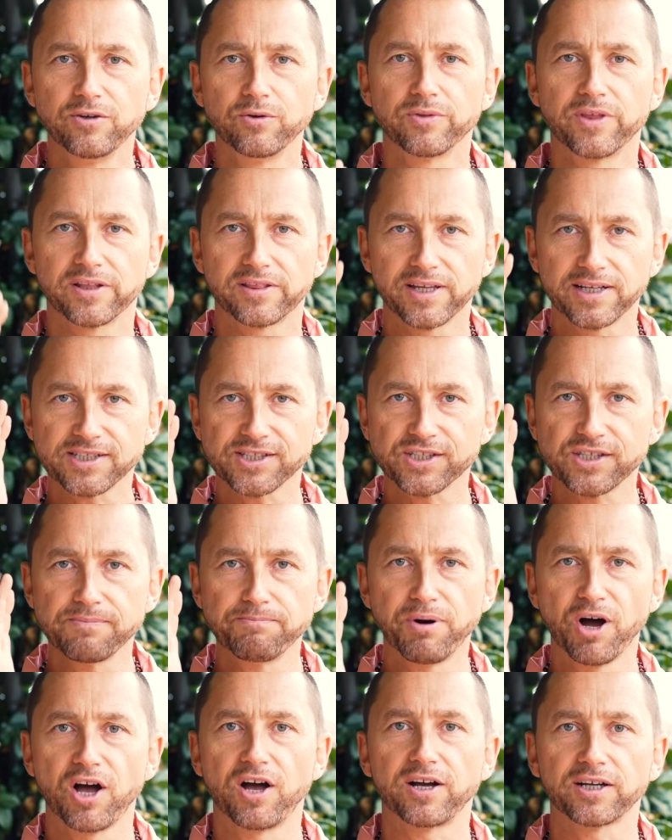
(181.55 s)
you that that's the
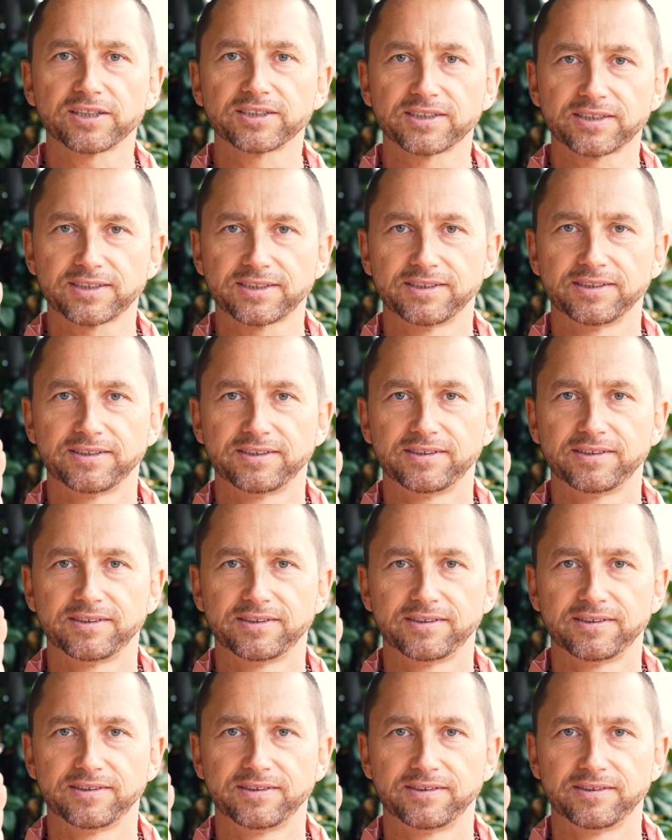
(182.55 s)
box
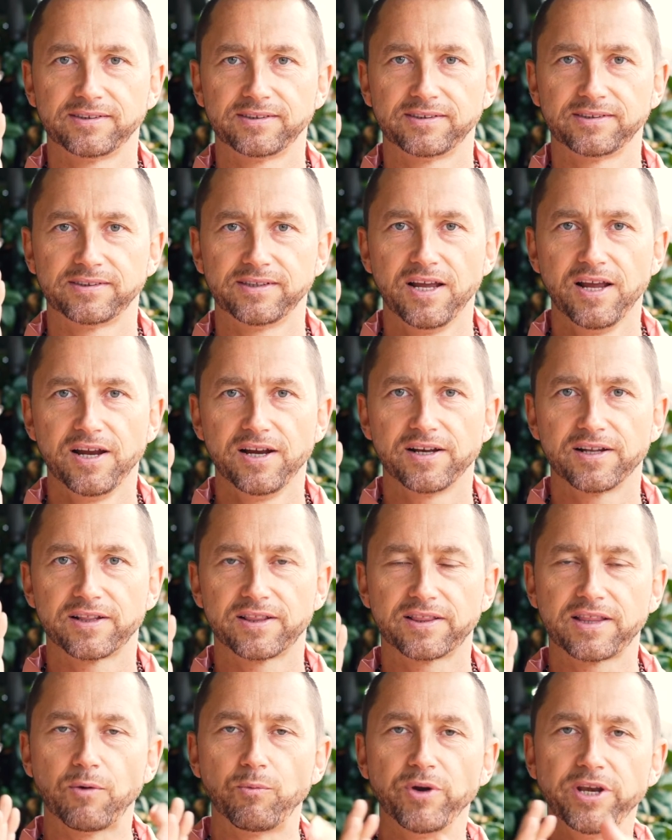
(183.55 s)

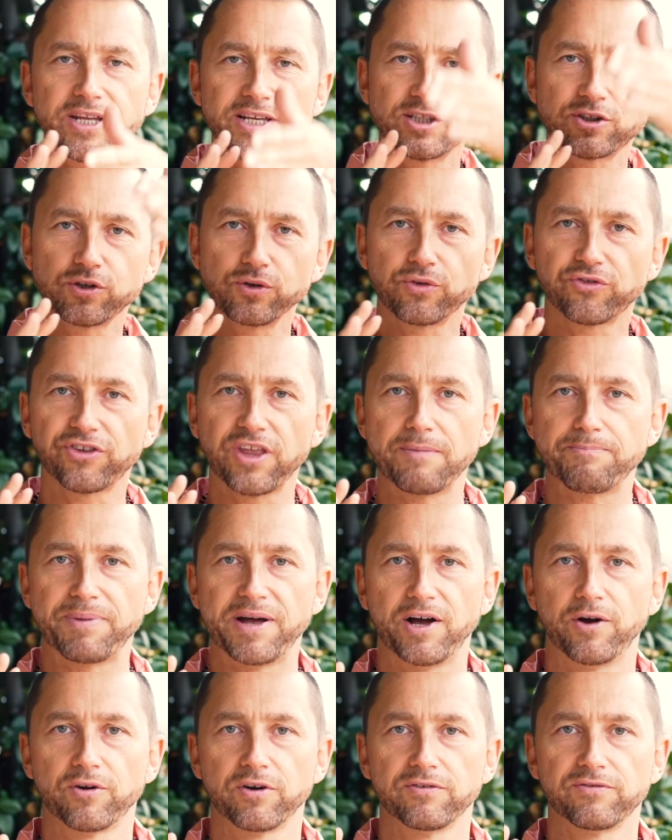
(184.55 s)
that we need to step
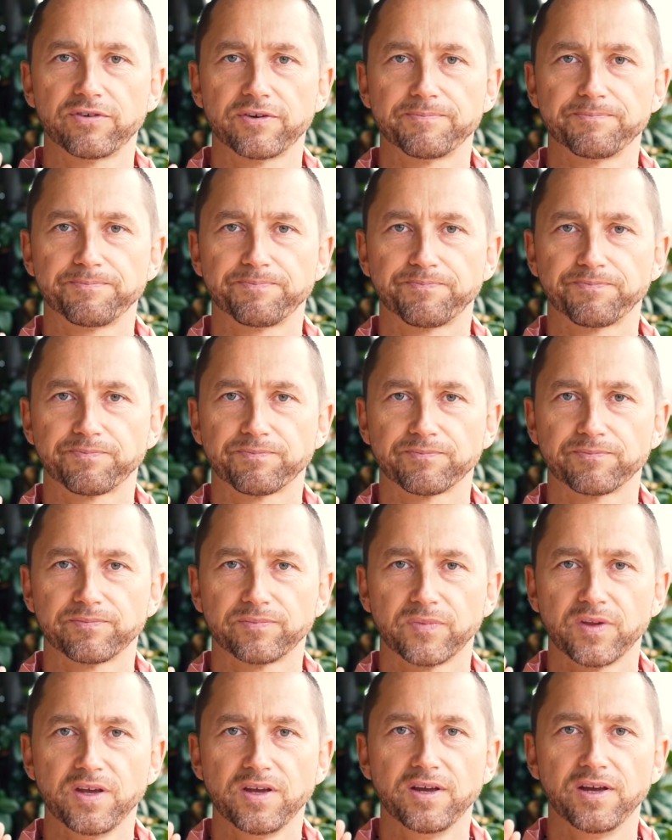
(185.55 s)
out of.
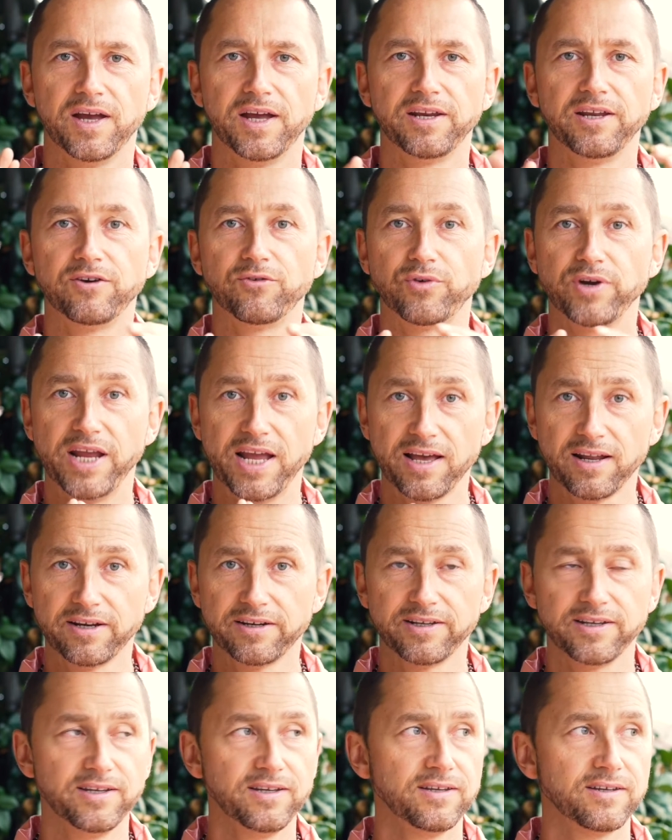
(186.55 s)
And in
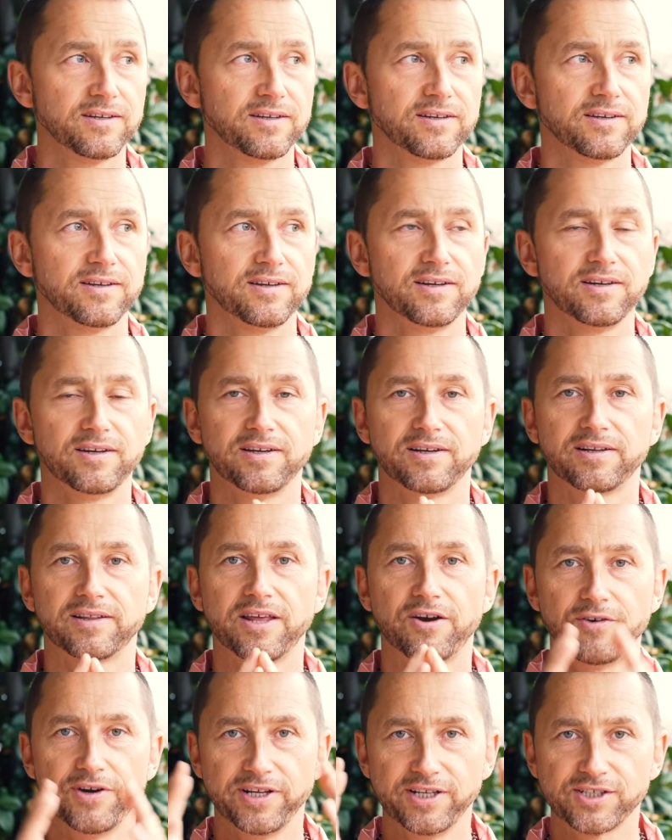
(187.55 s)
reality,
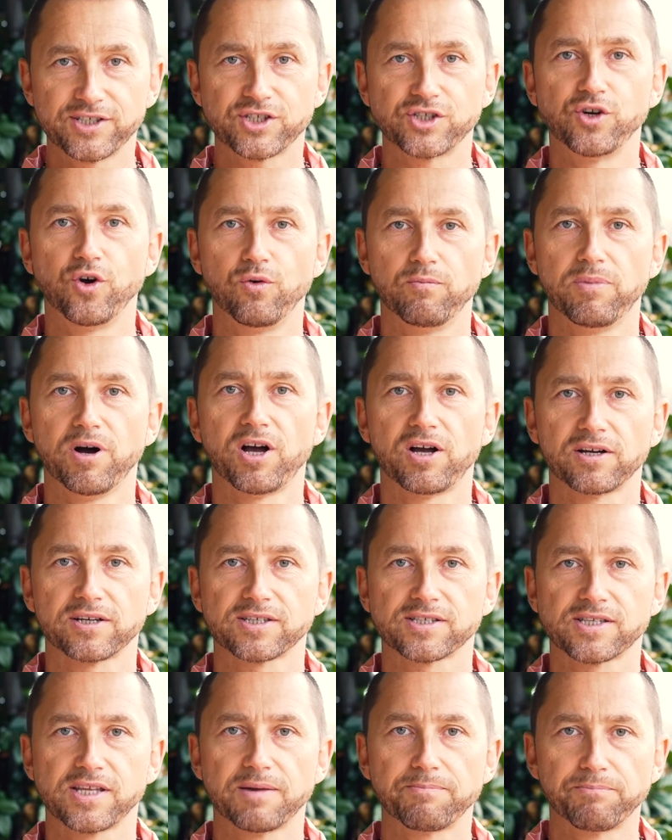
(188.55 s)
there is no
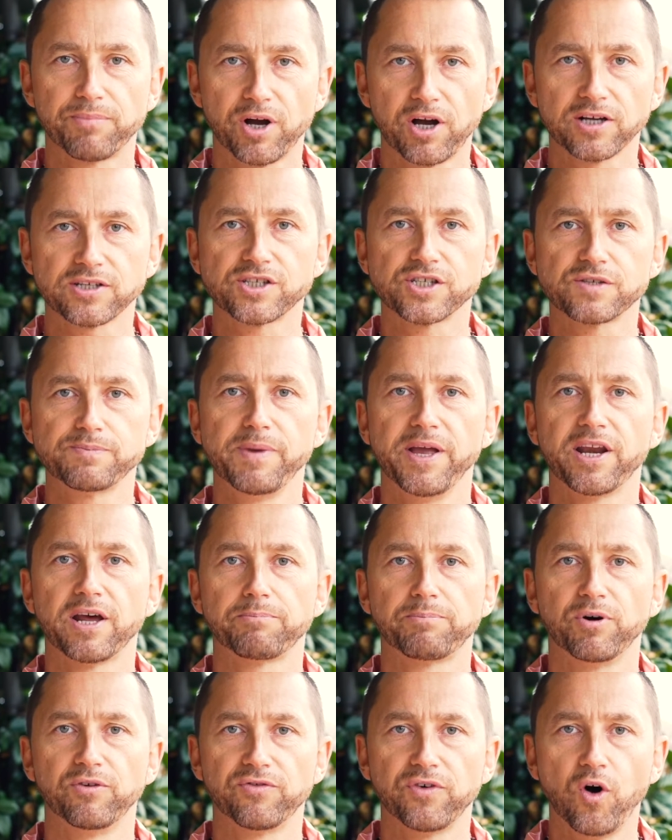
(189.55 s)
box. That box is made
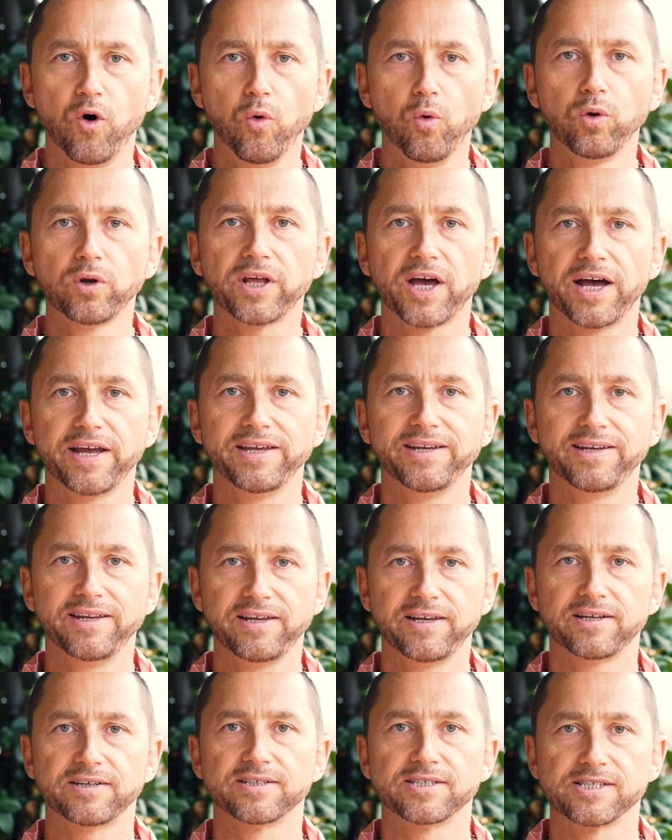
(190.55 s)
up of old
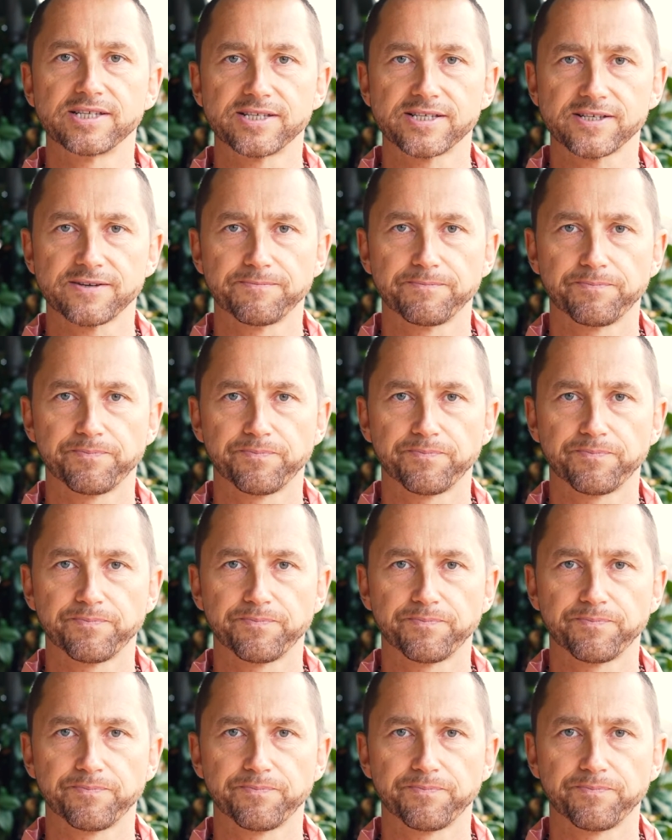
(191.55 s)
ideas